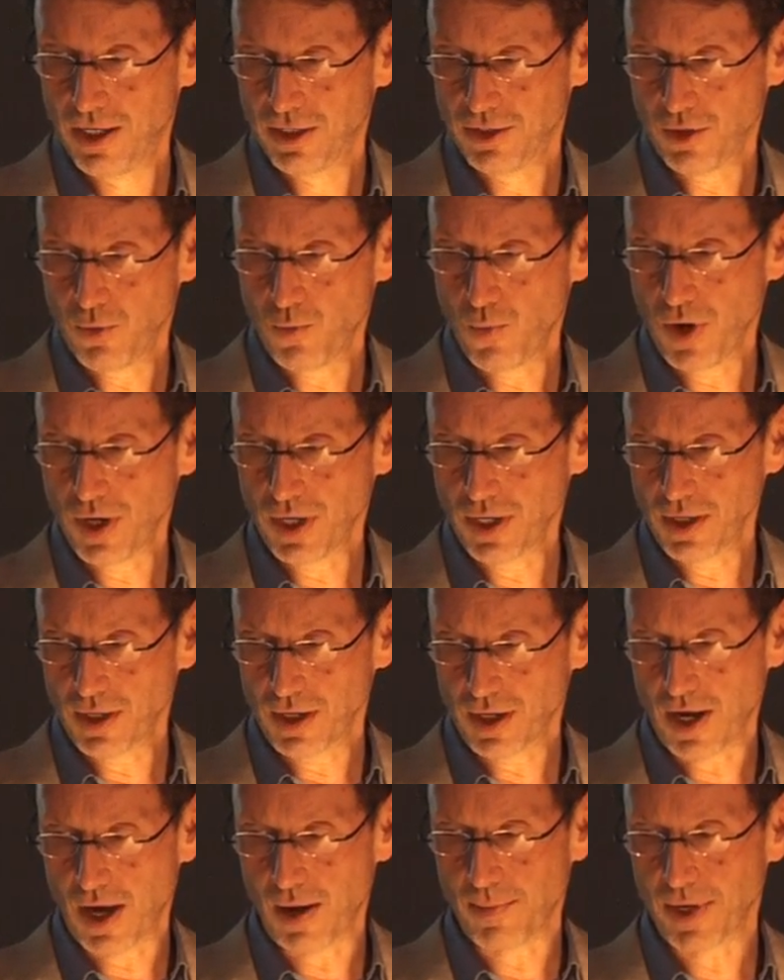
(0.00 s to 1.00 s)
So one
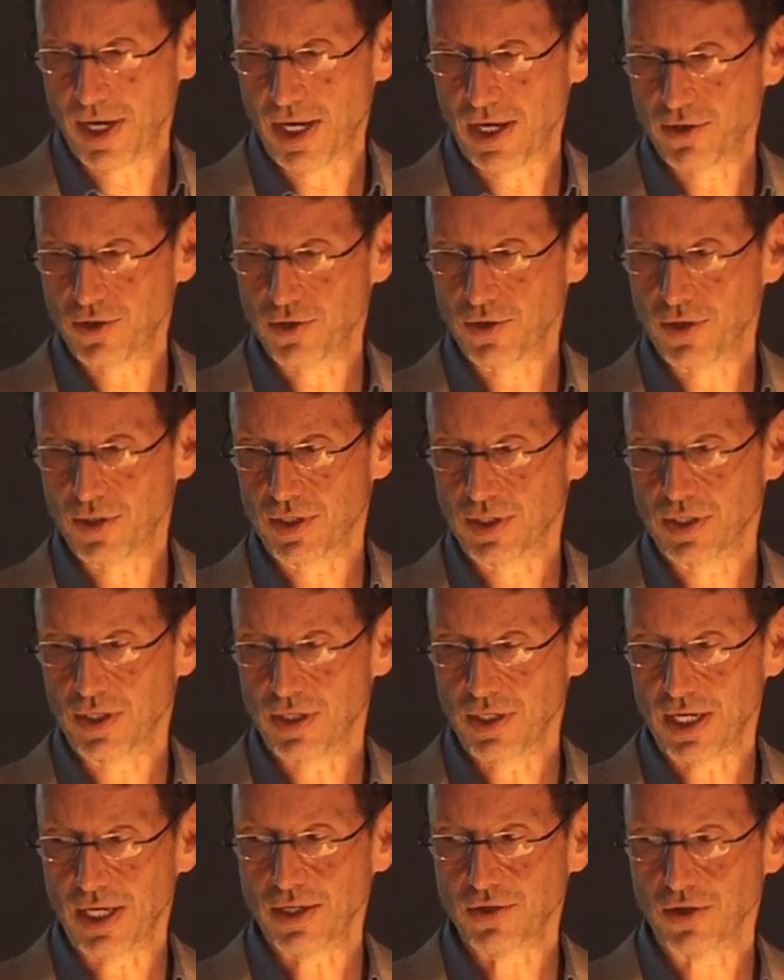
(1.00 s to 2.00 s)
common answer is,
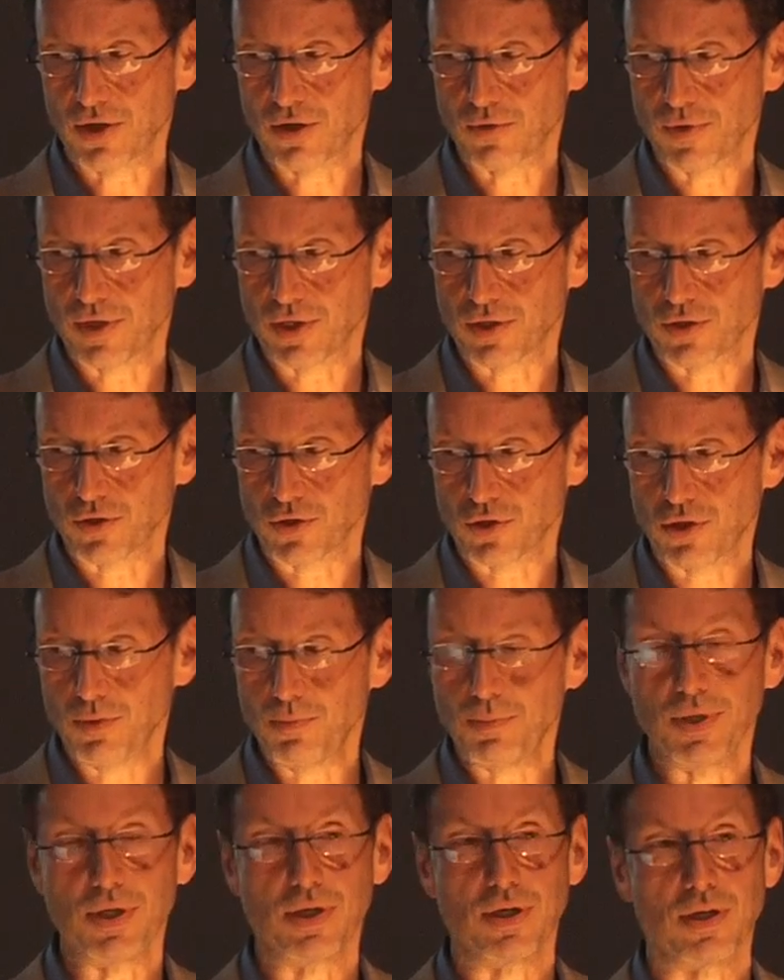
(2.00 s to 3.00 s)
yes, art research
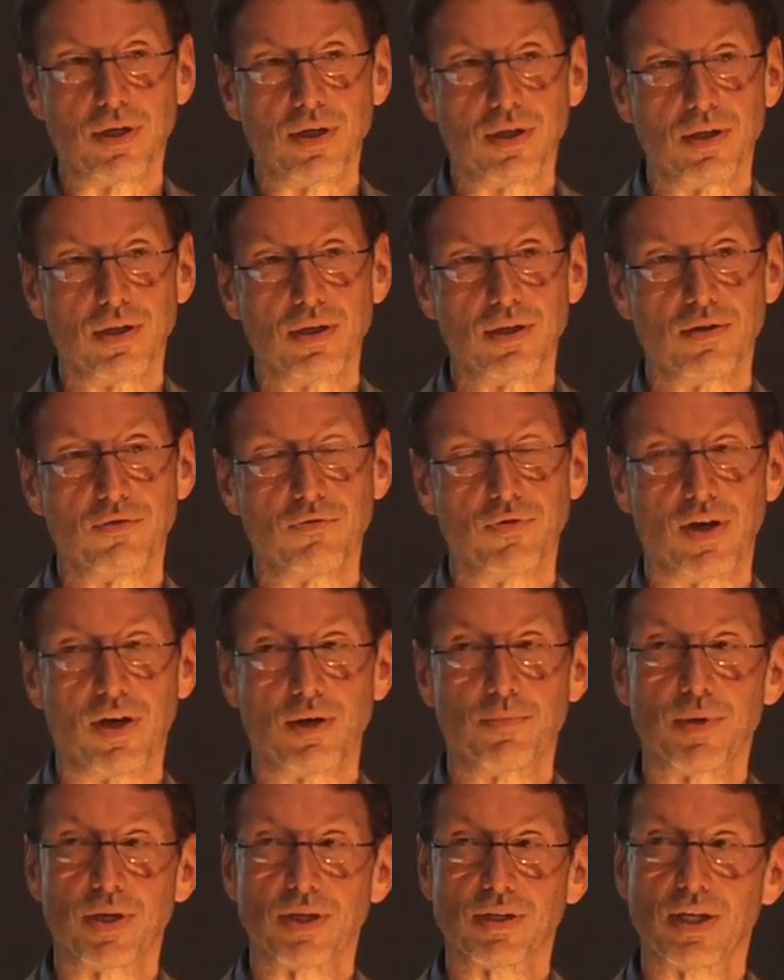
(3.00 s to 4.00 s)
should be
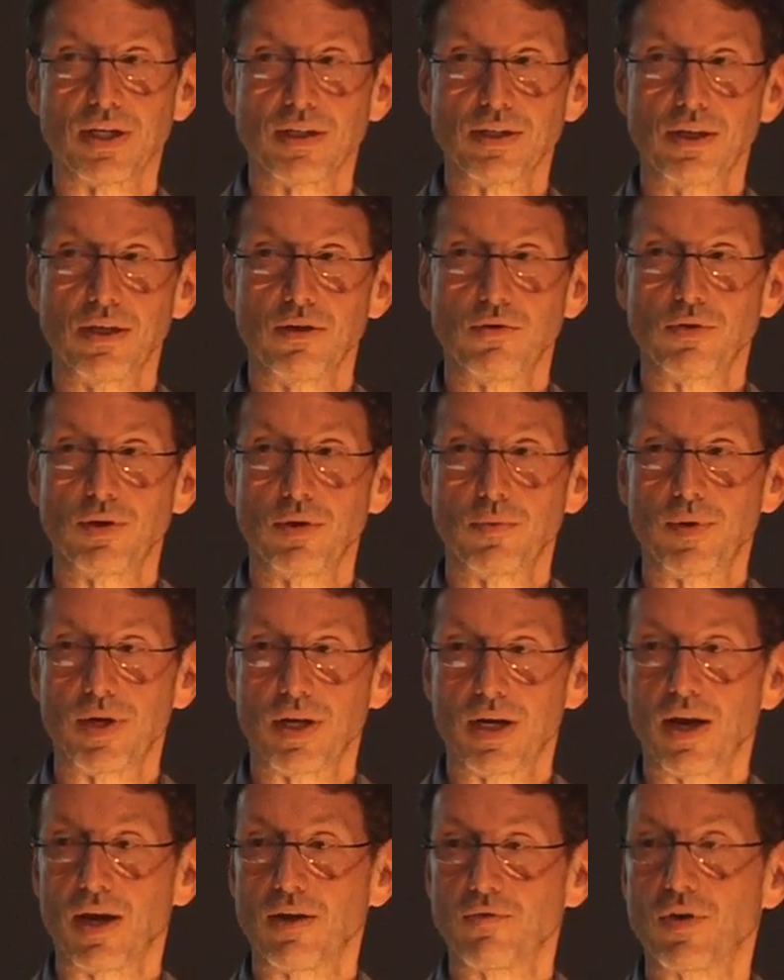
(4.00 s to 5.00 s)
defined because that's the only
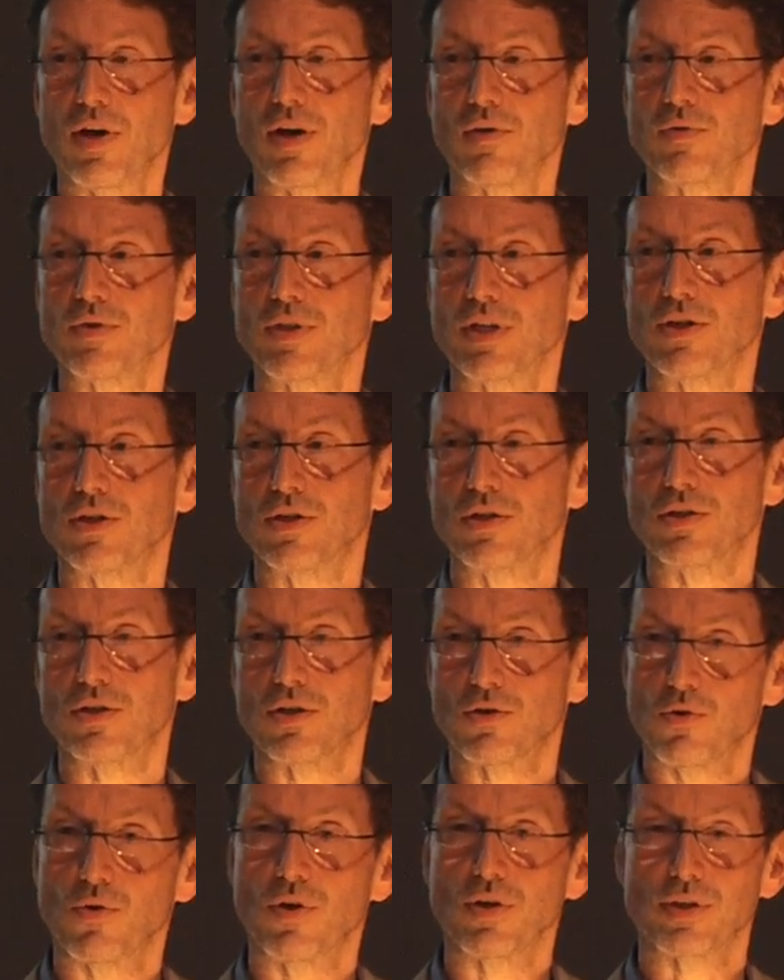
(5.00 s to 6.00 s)
way to have conversations
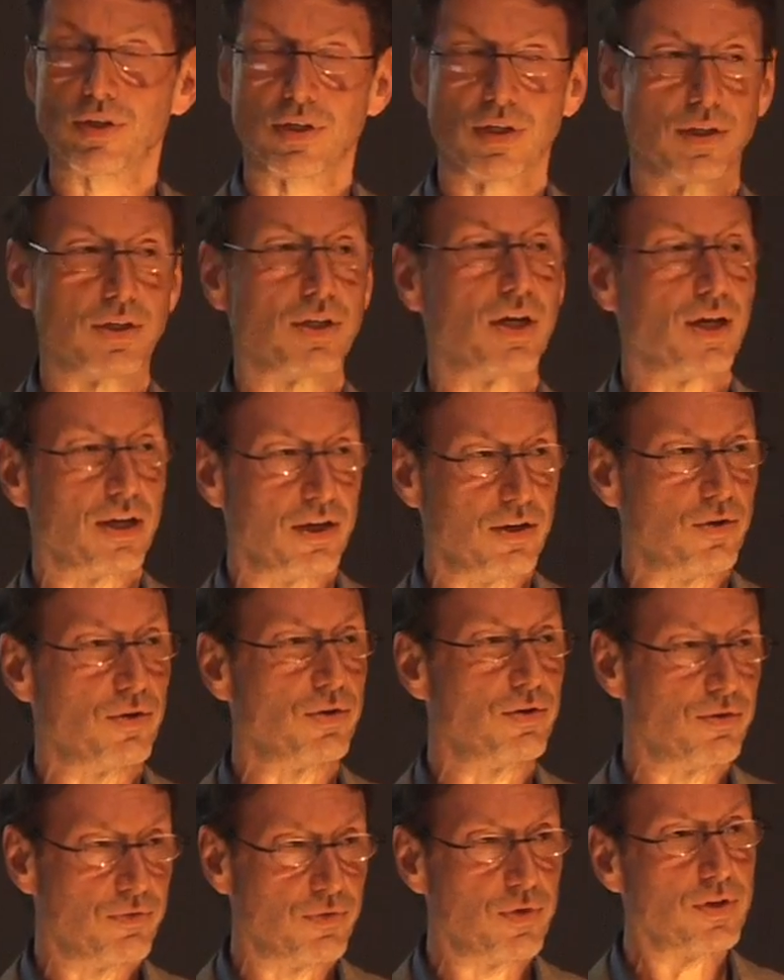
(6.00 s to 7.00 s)
across an entire
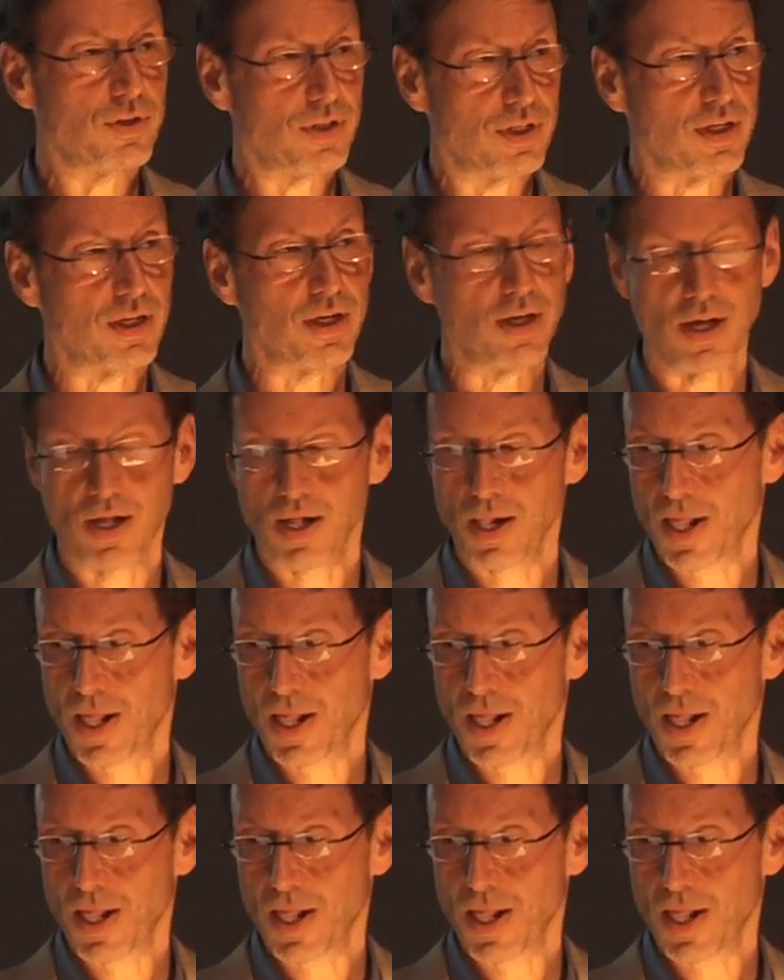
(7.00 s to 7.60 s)
university.